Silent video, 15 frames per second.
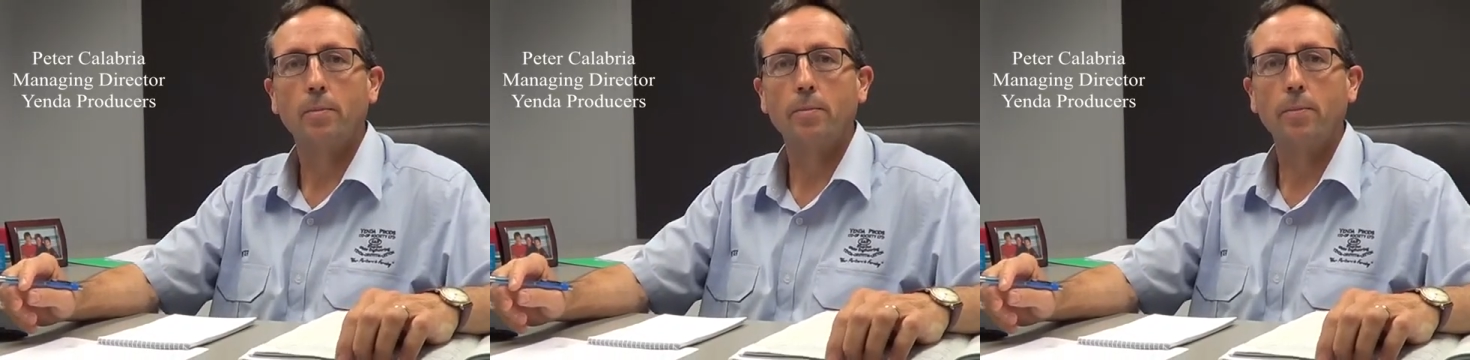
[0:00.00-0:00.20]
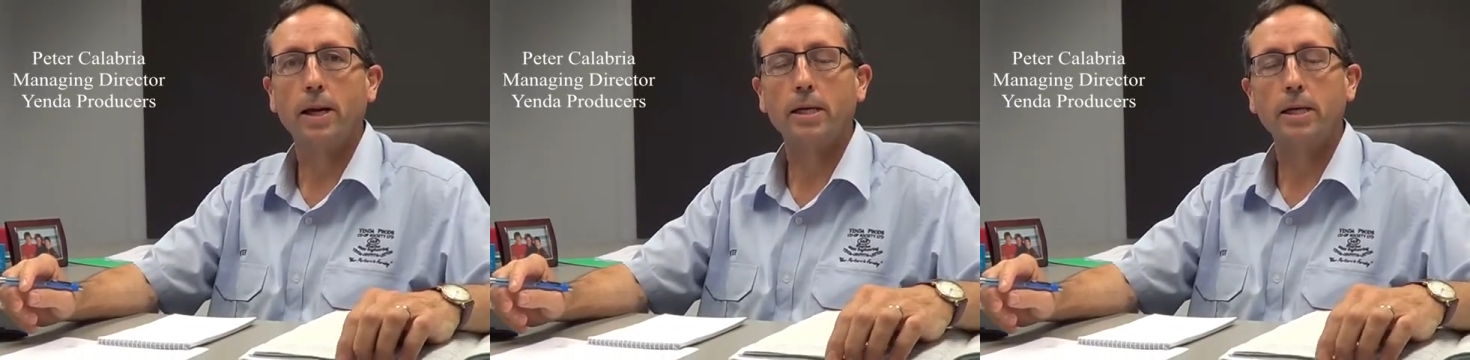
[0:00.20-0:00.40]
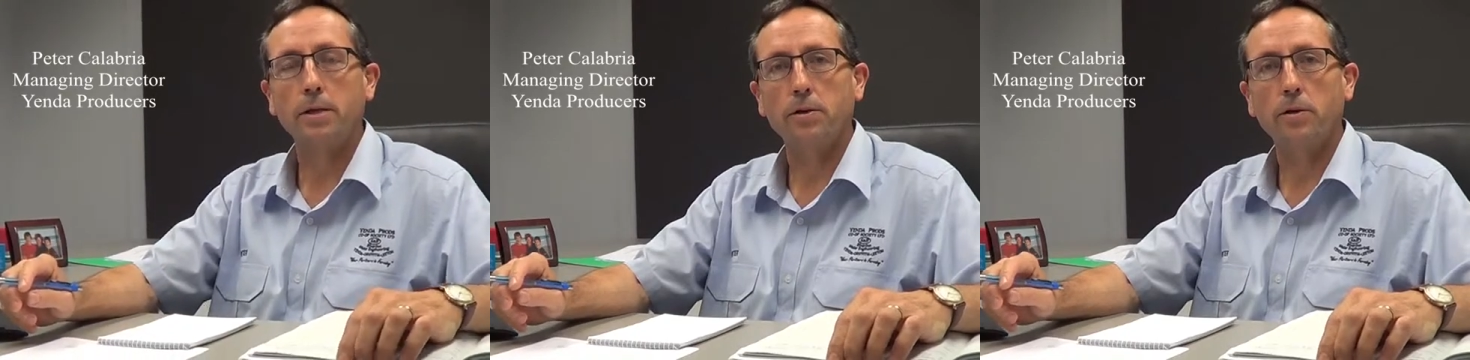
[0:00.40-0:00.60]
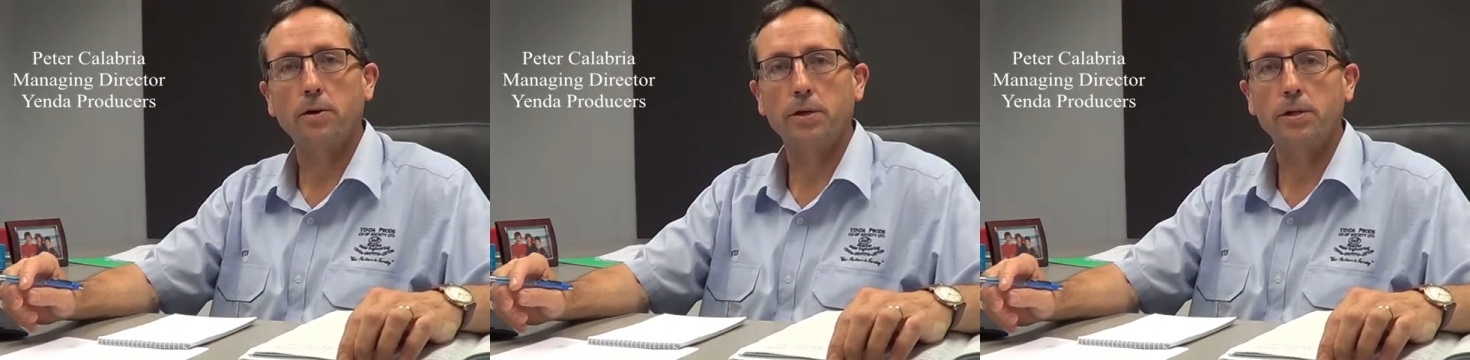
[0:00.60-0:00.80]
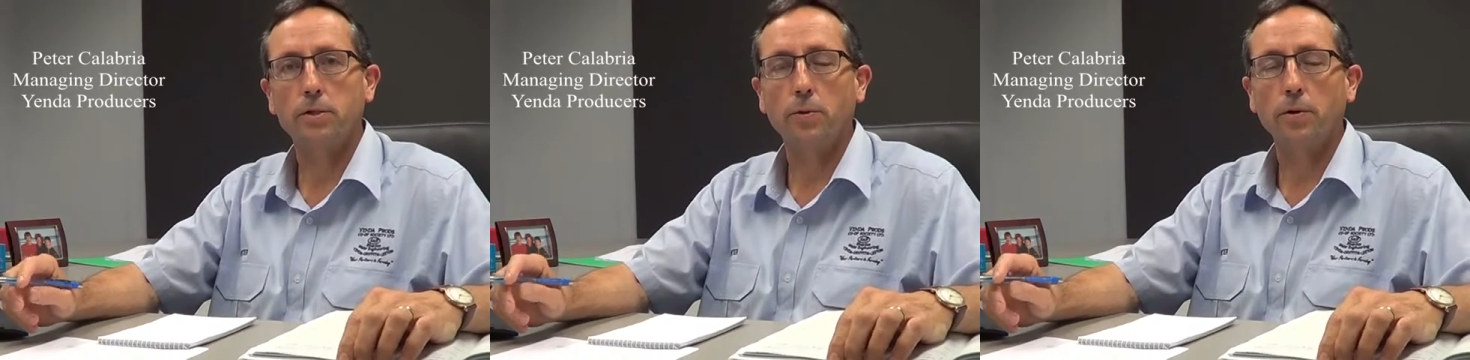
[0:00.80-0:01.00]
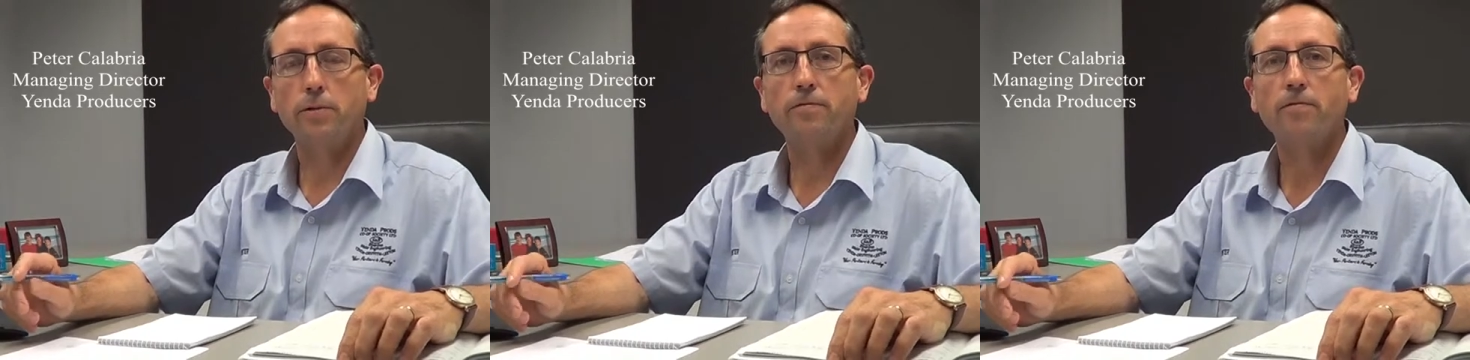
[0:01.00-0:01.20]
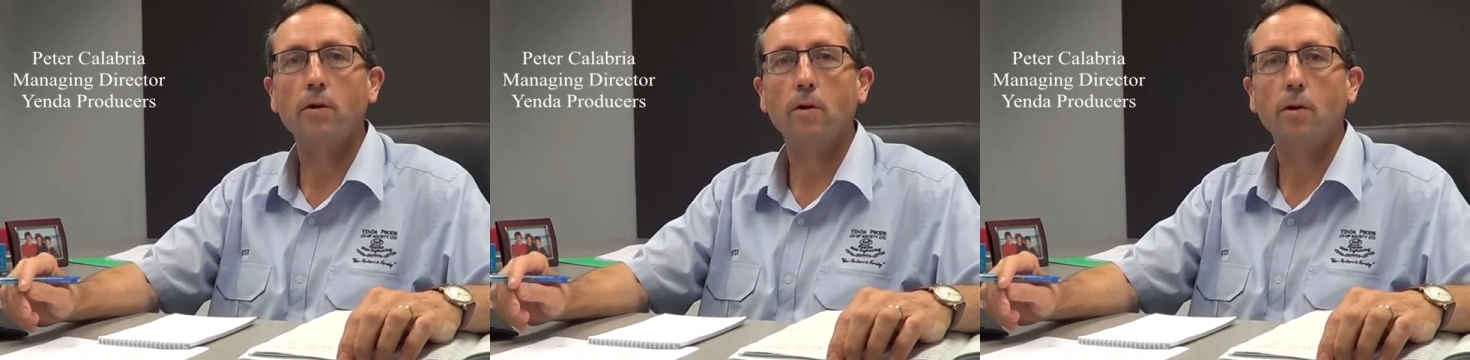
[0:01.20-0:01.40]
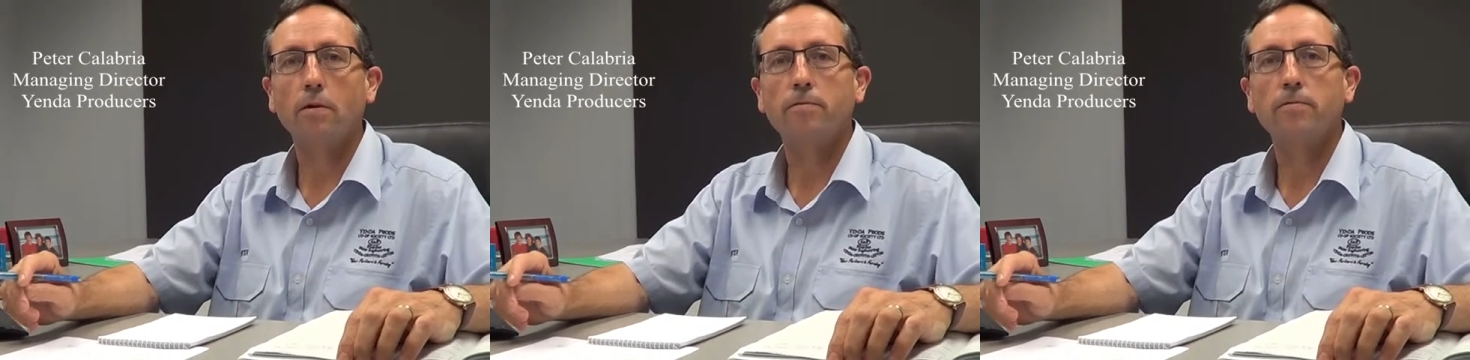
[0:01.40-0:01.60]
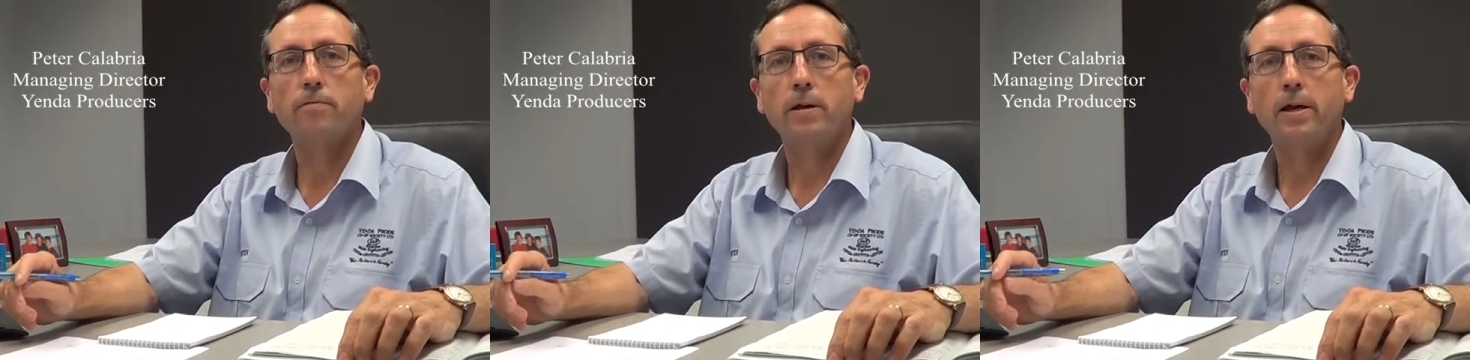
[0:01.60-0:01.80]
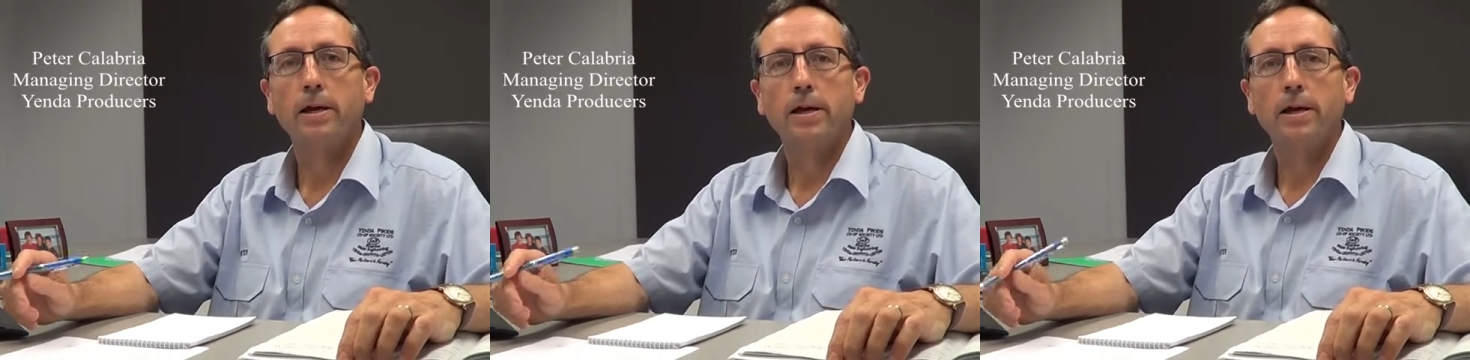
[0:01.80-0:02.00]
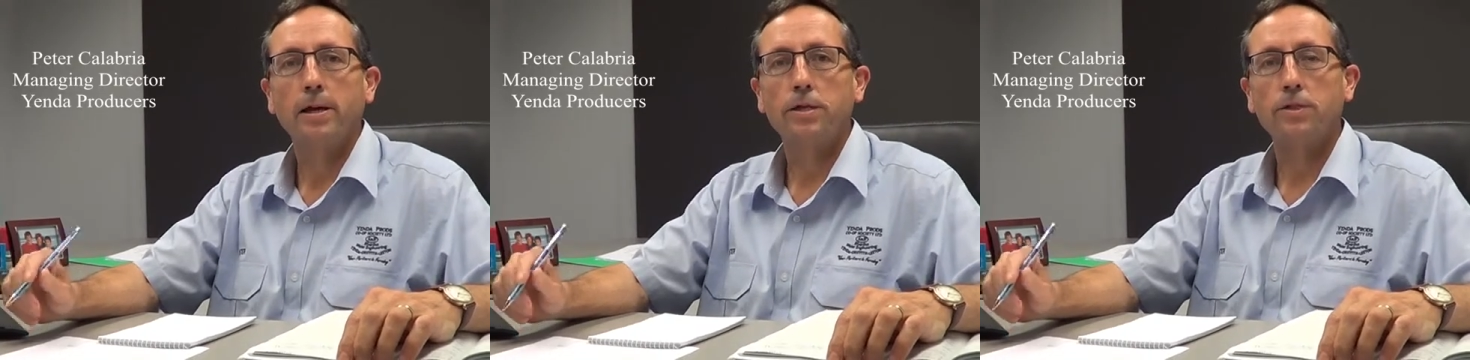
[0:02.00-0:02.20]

back in 1925.